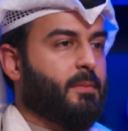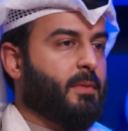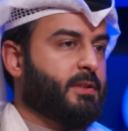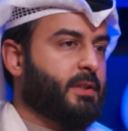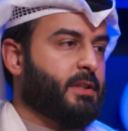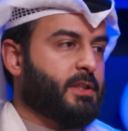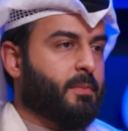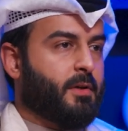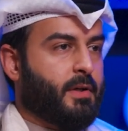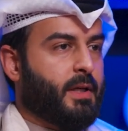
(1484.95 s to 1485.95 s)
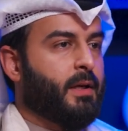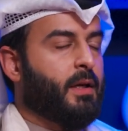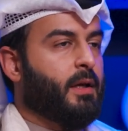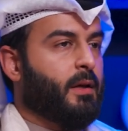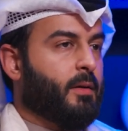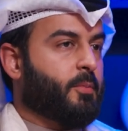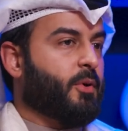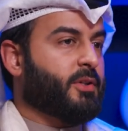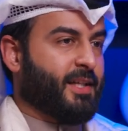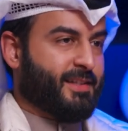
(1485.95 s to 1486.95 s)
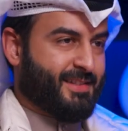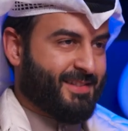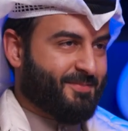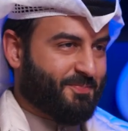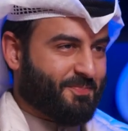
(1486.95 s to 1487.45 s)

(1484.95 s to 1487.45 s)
and multidisciplinary projects.